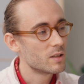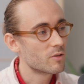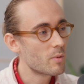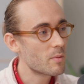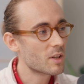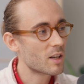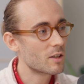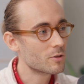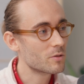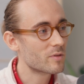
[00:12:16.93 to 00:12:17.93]
For people that are
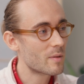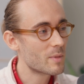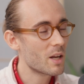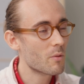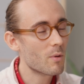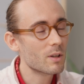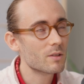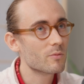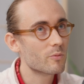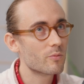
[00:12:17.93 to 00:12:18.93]
not too familiar,
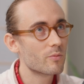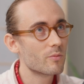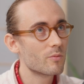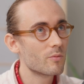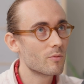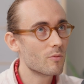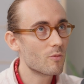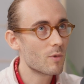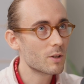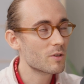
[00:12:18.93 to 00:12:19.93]
what
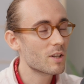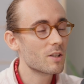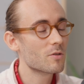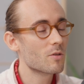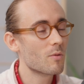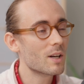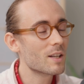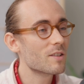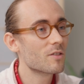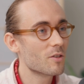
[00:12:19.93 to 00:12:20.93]
do they need to know? What
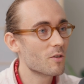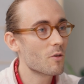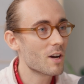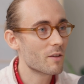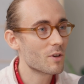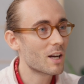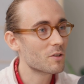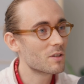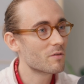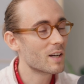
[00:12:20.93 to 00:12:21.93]
is a ryokan if you had
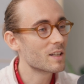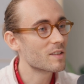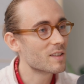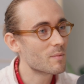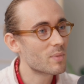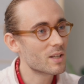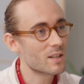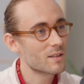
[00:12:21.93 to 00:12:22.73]
to define it simply?